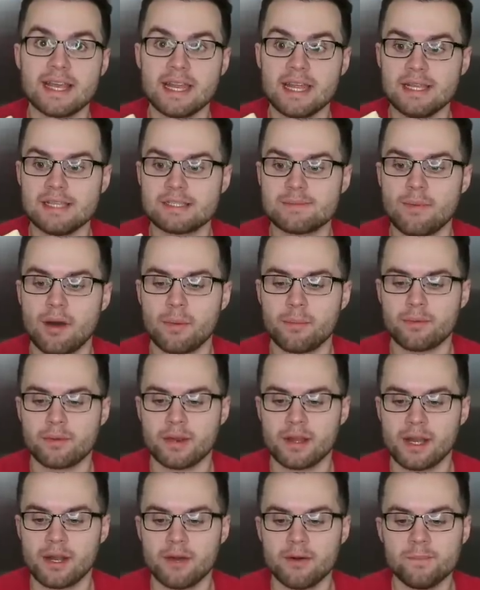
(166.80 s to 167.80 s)
skinny small
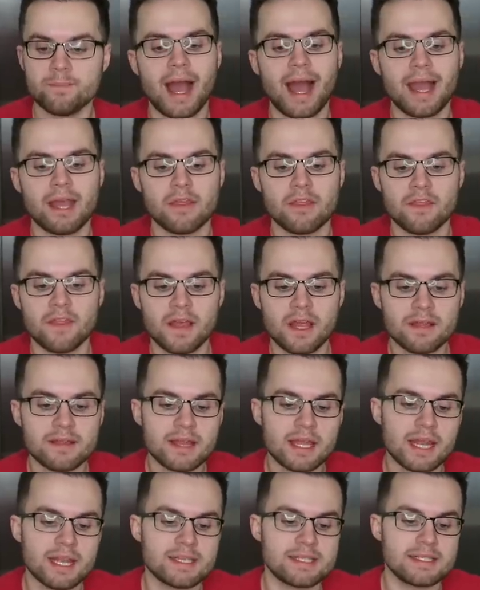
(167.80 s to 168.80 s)
burrito. I think
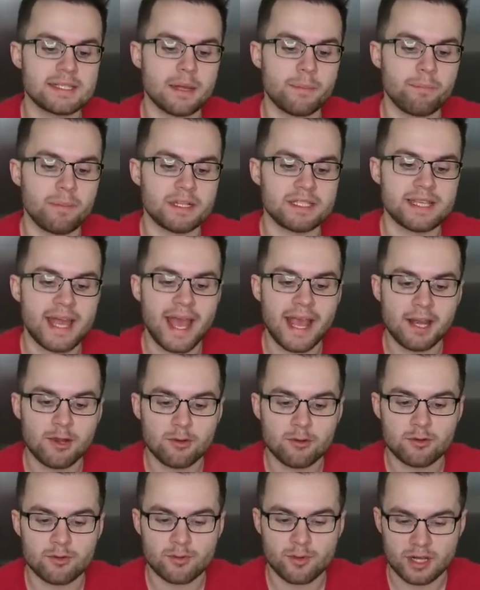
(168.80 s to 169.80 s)
that it's the
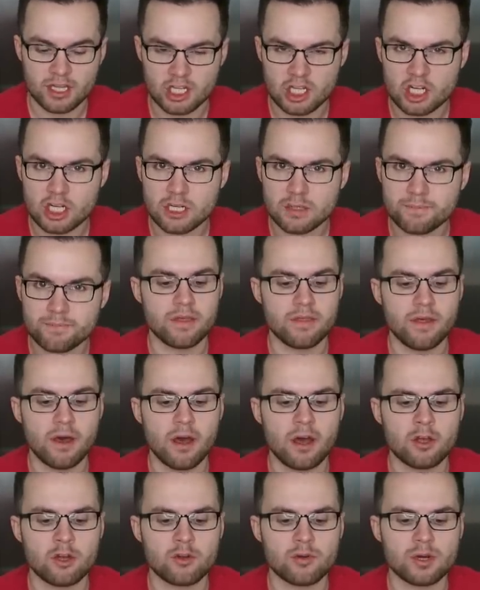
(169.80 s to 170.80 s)
potato griller.
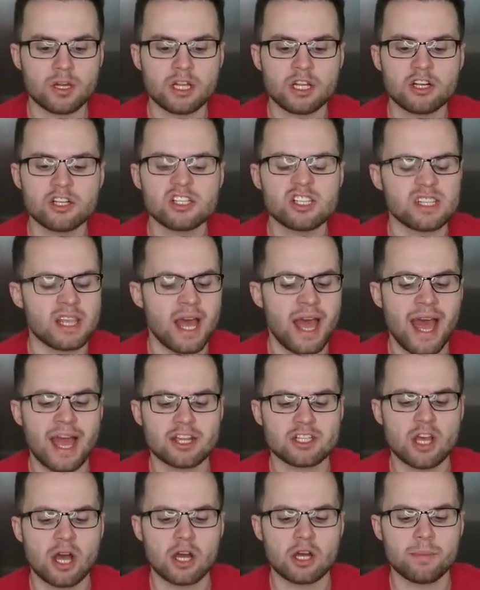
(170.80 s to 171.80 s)
The grillers
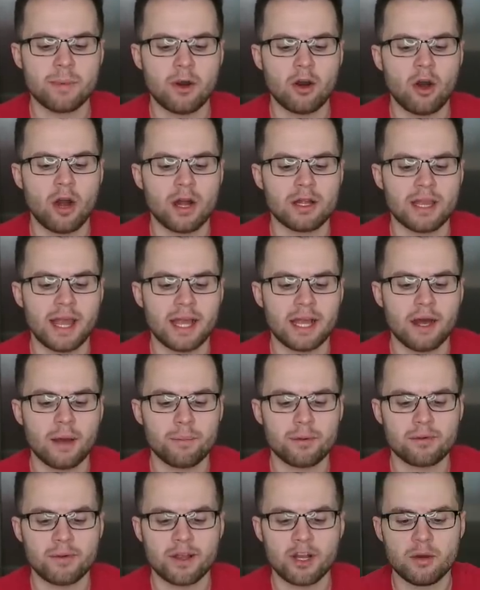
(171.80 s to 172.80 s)
at Taco Bell are like a
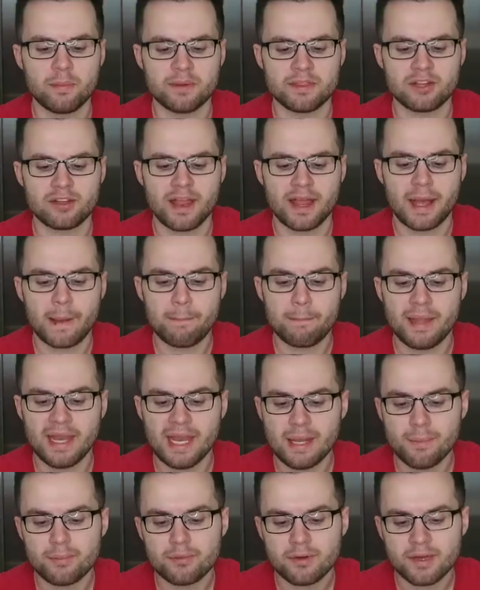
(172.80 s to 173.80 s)
burrito, but they're like a
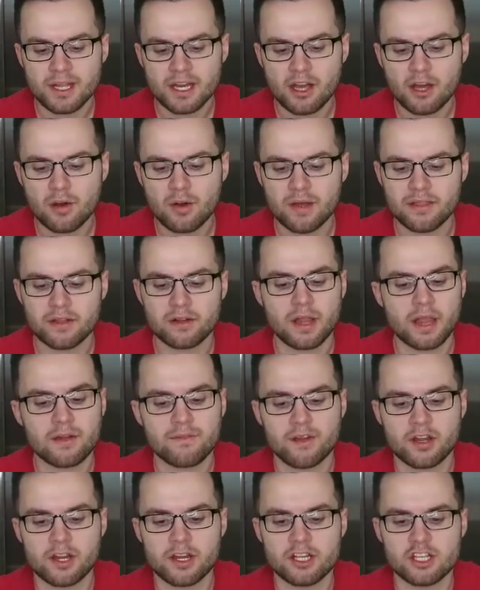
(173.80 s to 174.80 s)
mini burrito and they're
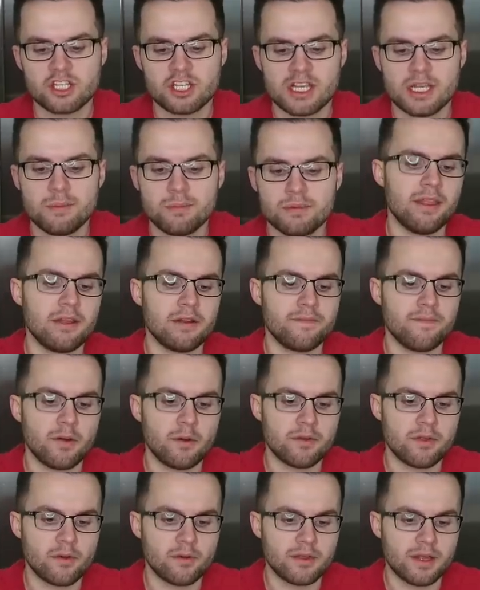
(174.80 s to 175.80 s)
like very cheap and they're
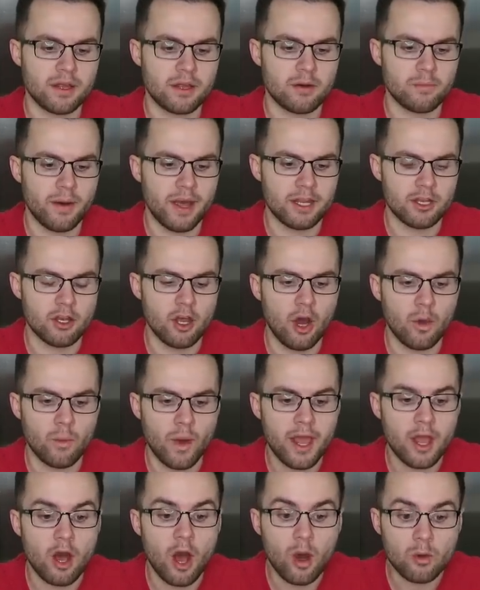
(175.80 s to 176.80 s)
filled with only, wait, no,
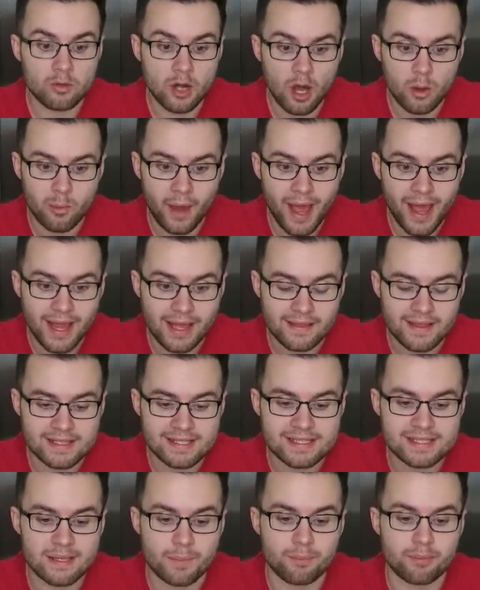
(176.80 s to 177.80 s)
wait, oh no, wait,
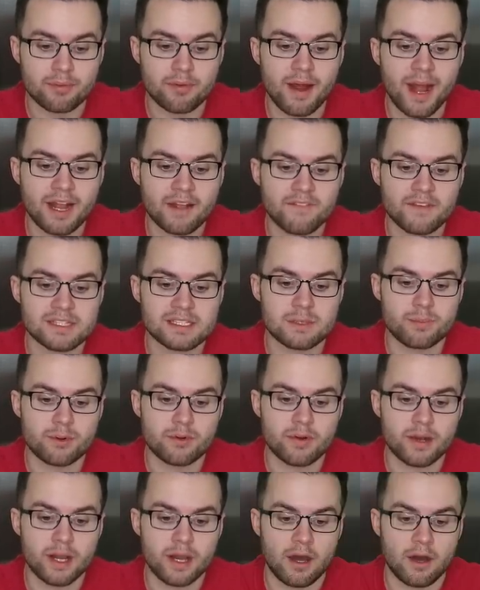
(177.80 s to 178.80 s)
this is the breakfast
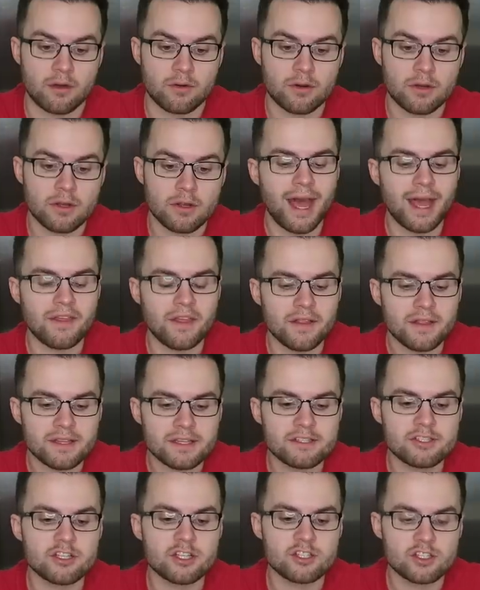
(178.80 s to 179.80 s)
burrito. I think
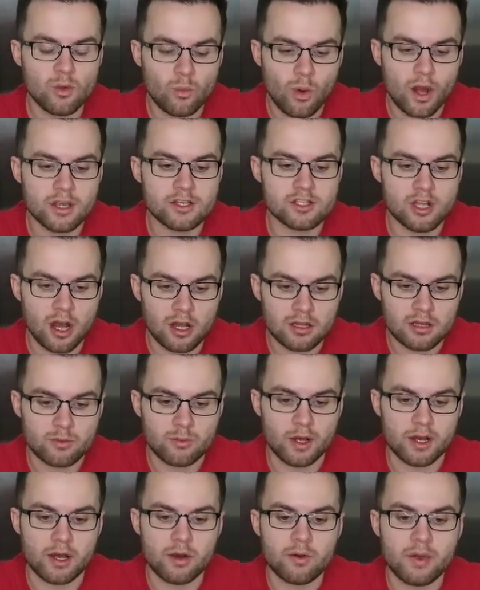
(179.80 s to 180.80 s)
this is just the $1
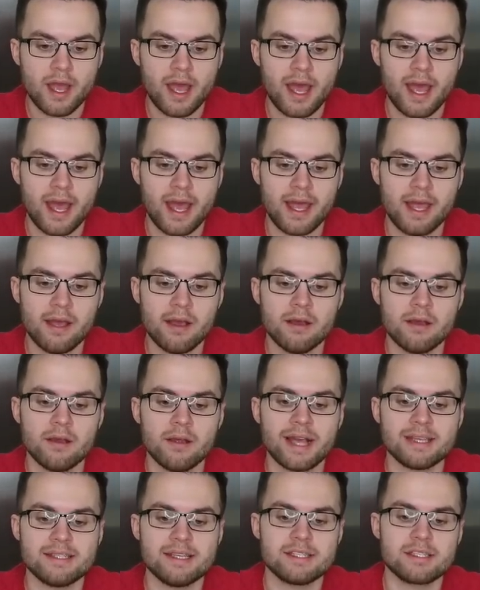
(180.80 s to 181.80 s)
one, okay.
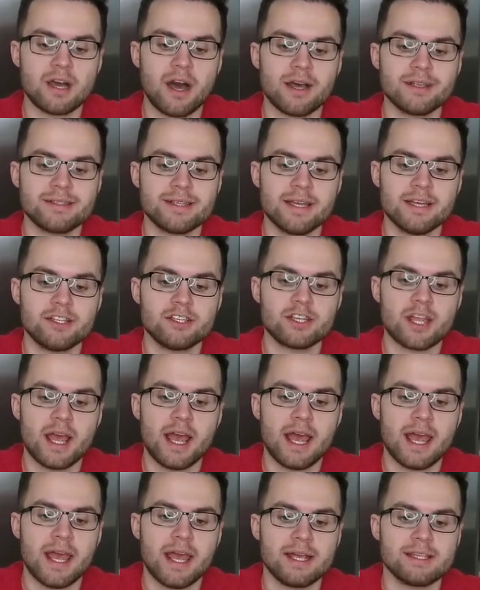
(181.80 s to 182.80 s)
I see sausage,
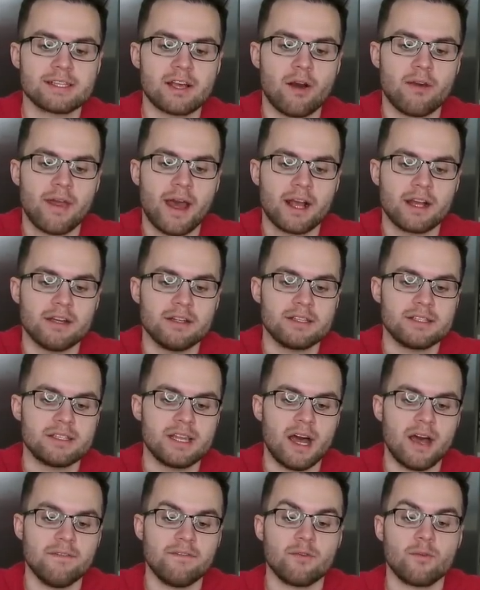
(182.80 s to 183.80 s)
eggs, all that good
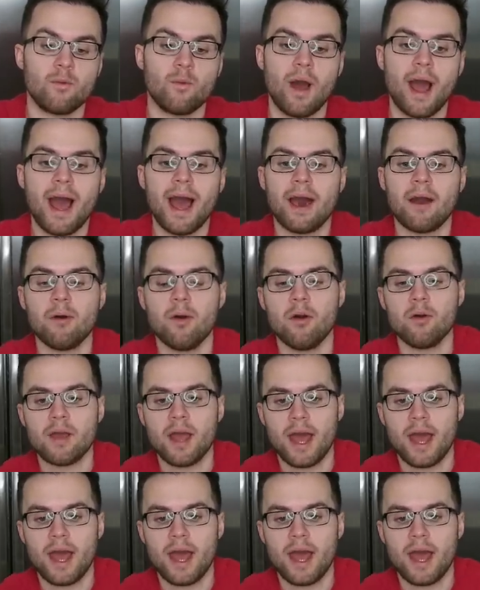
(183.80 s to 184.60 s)
stuff. Wow,